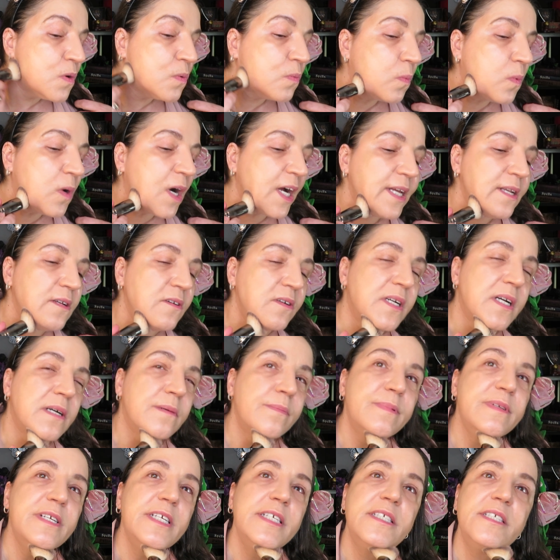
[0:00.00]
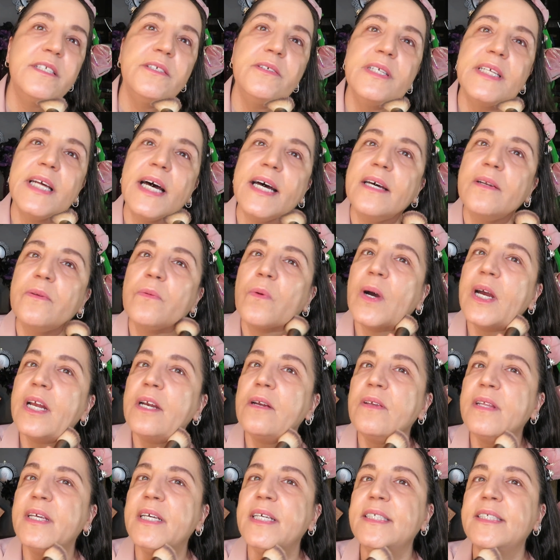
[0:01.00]
Why do companies do that? Why
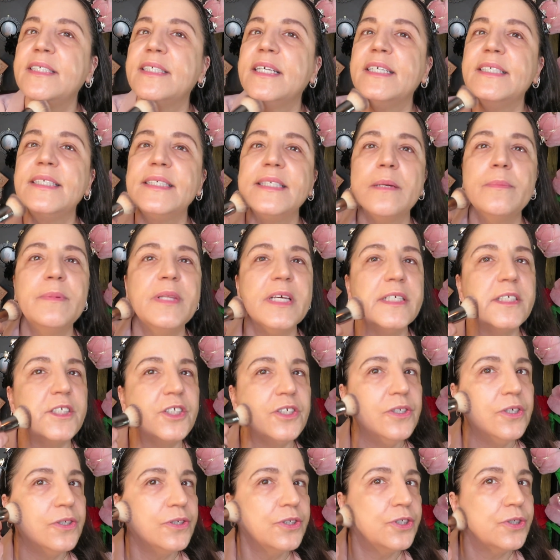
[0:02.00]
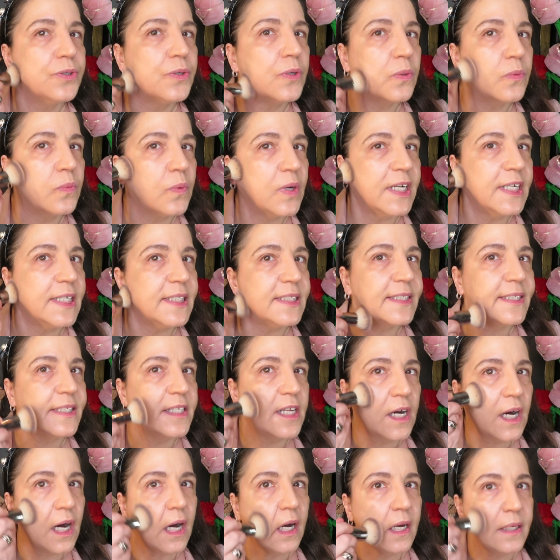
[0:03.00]
do they say something's neutral when it's
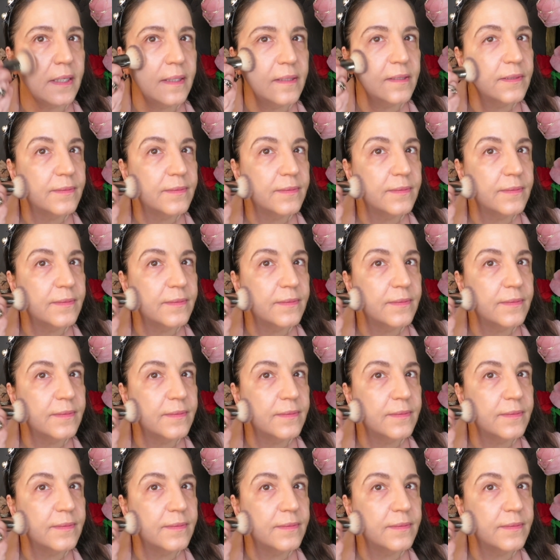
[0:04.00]
not?